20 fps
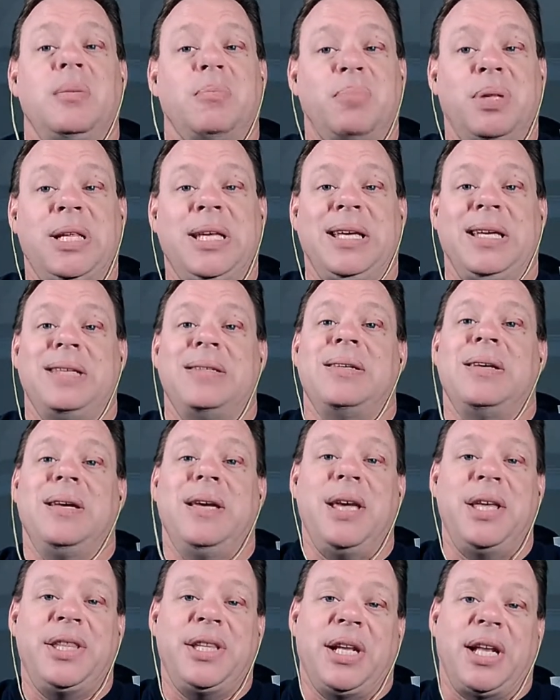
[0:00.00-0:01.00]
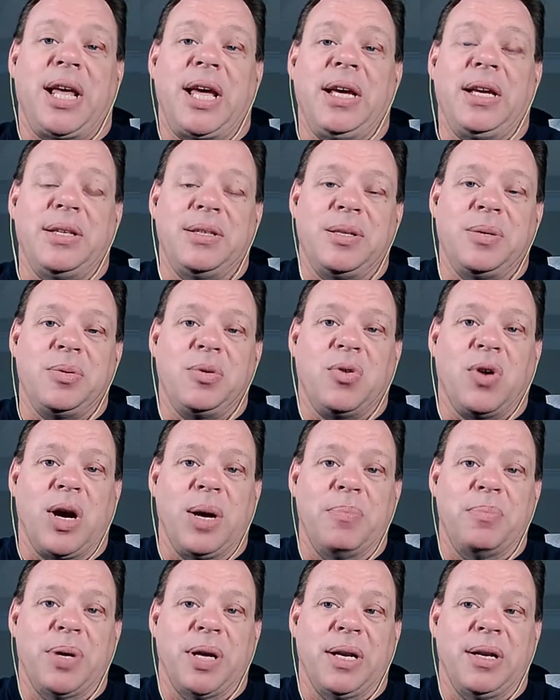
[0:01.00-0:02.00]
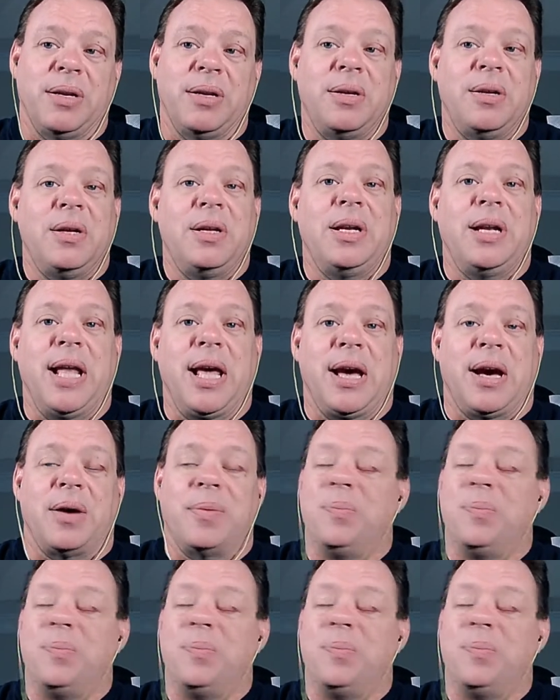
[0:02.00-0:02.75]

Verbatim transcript: please hit the like and subscribe button. Now,